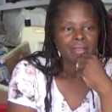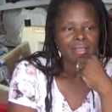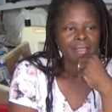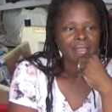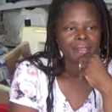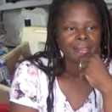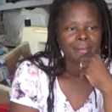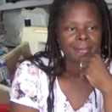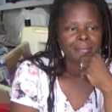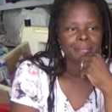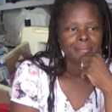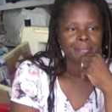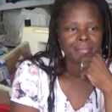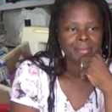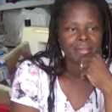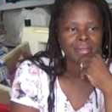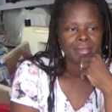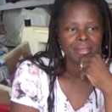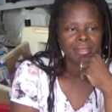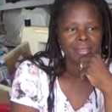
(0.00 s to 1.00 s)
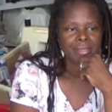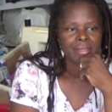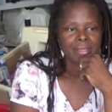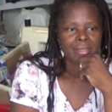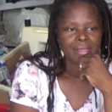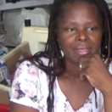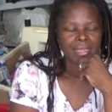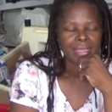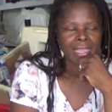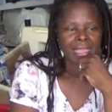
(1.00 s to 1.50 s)

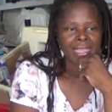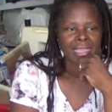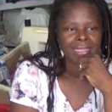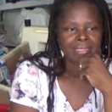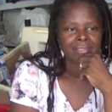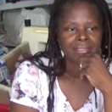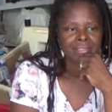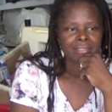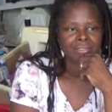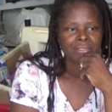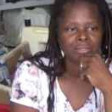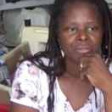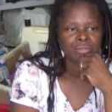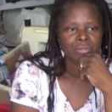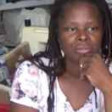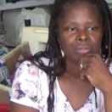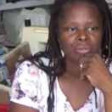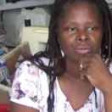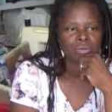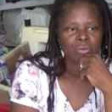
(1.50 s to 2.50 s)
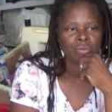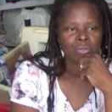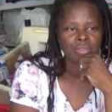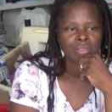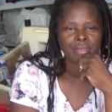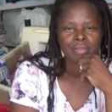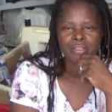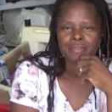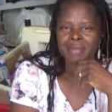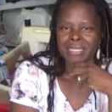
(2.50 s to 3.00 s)
and
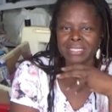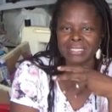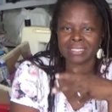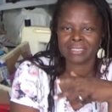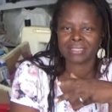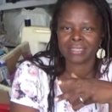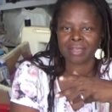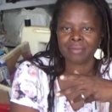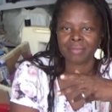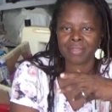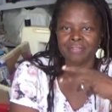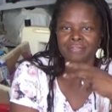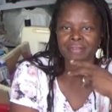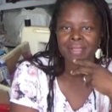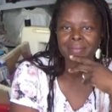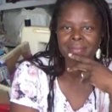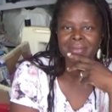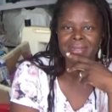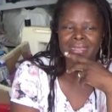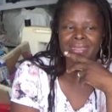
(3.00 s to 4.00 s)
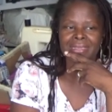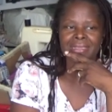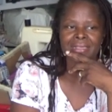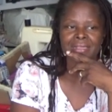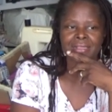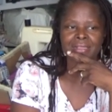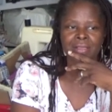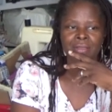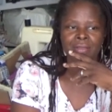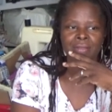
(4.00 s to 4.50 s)
also spending time with family.
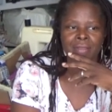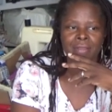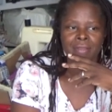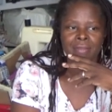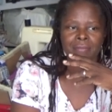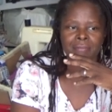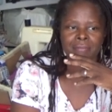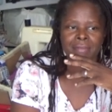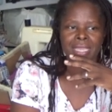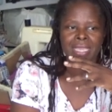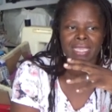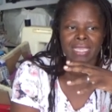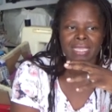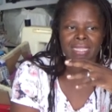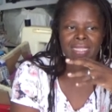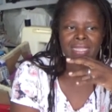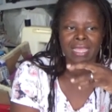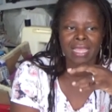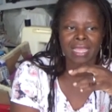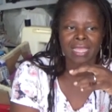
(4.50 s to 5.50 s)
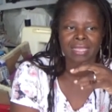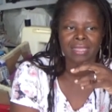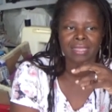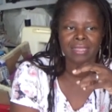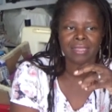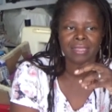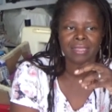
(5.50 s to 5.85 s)
So making that